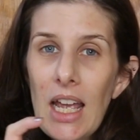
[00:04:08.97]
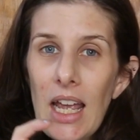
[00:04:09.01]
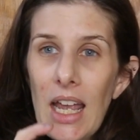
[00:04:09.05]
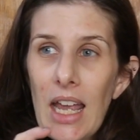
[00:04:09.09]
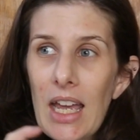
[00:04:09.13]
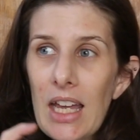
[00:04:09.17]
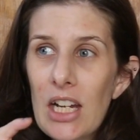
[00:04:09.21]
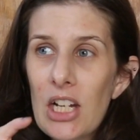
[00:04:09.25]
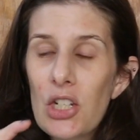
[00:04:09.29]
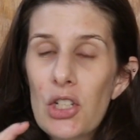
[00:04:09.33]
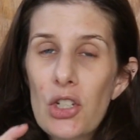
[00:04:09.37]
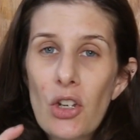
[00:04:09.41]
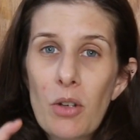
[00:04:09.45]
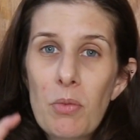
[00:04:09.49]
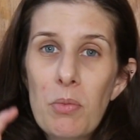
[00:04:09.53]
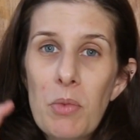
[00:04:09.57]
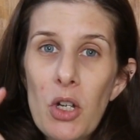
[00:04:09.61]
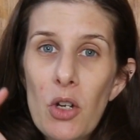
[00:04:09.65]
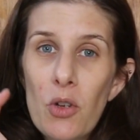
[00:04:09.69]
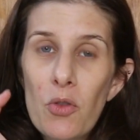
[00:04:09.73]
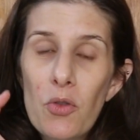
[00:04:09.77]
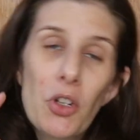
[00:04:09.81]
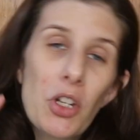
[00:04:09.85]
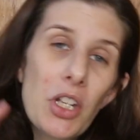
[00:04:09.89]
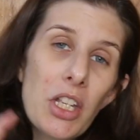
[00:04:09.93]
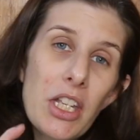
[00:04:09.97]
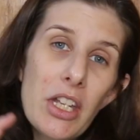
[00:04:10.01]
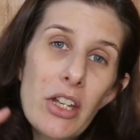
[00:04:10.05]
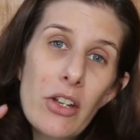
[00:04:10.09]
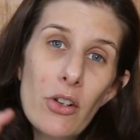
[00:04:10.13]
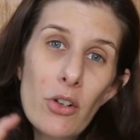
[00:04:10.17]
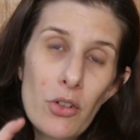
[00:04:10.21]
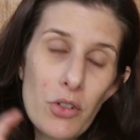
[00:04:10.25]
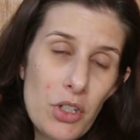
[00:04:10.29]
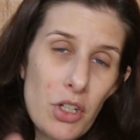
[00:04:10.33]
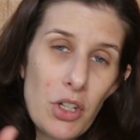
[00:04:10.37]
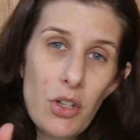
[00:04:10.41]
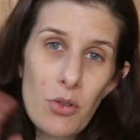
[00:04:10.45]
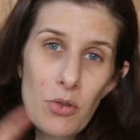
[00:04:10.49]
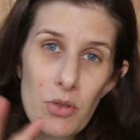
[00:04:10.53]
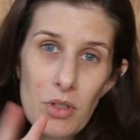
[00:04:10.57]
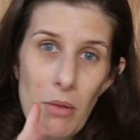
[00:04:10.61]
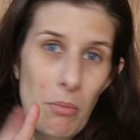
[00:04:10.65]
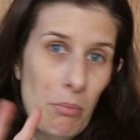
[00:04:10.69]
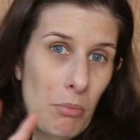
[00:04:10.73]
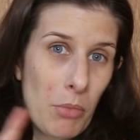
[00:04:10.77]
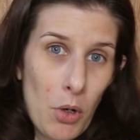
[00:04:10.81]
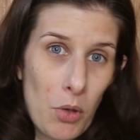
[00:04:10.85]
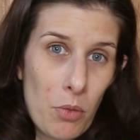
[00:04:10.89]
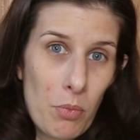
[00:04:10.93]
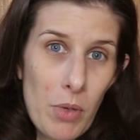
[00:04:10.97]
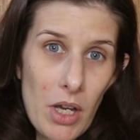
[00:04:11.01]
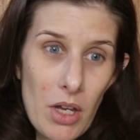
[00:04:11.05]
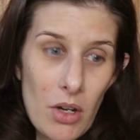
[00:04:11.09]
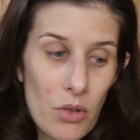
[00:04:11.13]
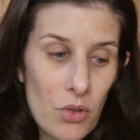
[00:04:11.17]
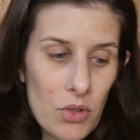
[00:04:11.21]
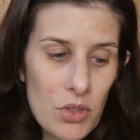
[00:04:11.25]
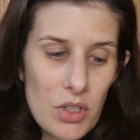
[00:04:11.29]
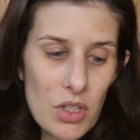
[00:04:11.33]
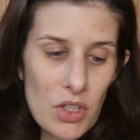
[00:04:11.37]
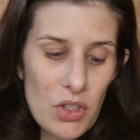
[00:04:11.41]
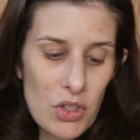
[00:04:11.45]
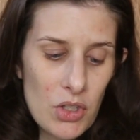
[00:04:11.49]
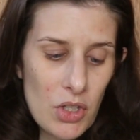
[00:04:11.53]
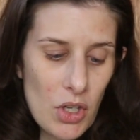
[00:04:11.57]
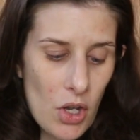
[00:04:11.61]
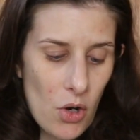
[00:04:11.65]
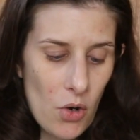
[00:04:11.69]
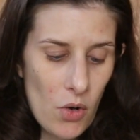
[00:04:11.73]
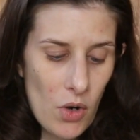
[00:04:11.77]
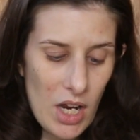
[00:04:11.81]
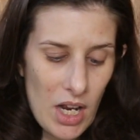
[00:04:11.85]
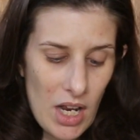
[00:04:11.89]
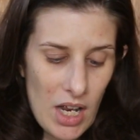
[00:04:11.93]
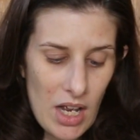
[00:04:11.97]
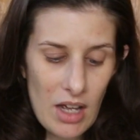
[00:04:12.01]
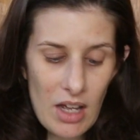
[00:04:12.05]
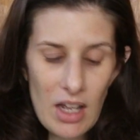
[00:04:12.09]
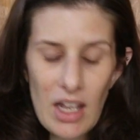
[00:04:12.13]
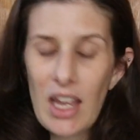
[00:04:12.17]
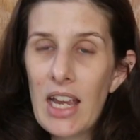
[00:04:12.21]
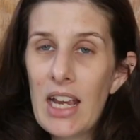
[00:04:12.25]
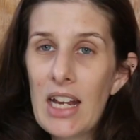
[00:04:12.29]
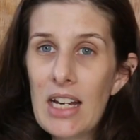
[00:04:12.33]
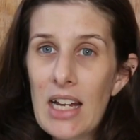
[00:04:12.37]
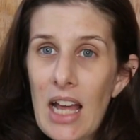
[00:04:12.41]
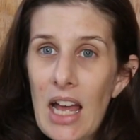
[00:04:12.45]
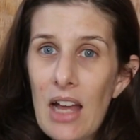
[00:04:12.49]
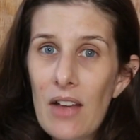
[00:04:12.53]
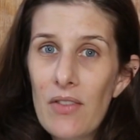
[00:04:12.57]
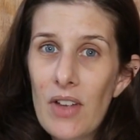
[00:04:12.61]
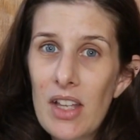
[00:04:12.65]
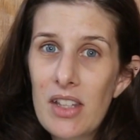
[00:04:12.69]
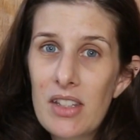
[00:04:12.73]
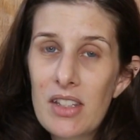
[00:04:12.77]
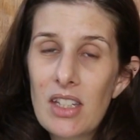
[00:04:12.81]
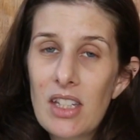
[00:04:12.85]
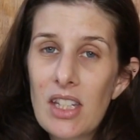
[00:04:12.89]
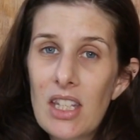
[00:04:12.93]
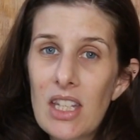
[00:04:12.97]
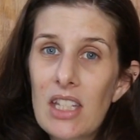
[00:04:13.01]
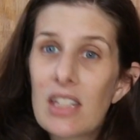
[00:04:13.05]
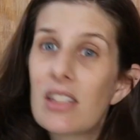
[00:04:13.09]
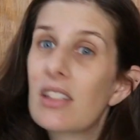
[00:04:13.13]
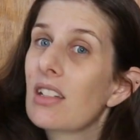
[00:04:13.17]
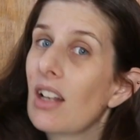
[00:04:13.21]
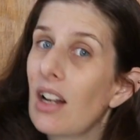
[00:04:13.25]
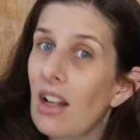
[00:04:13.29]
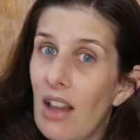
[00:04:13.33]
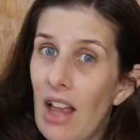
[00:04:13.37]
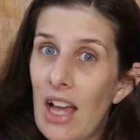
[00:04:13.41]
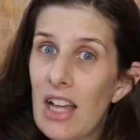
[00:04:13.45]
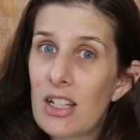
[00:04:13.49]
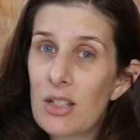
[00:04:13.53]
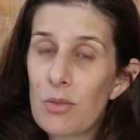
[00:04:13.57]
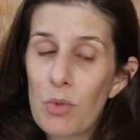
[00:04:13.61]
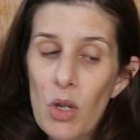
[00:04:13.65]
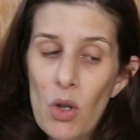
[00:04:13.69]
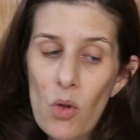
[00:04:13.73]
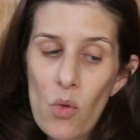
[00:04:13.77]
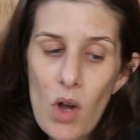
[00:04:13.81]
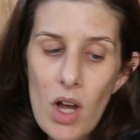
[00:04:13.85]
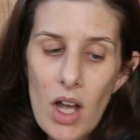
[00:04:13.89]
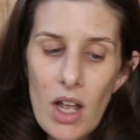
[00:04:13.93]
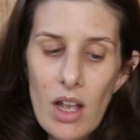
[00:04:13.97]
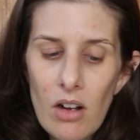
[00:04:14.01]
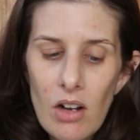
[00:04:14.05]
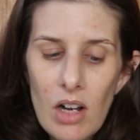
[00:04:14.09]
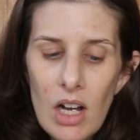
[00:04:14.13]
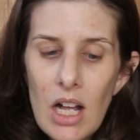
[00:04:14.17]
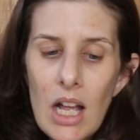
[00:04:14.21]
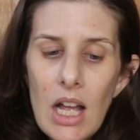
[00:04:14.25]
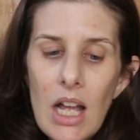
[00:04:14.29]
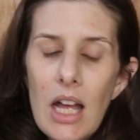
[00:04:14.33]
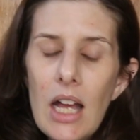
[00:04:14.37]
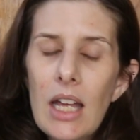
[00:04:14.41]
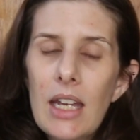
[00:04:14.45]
and it took me over a year to use up both bottles. So 8.5 ounces of this is gonna last me a while.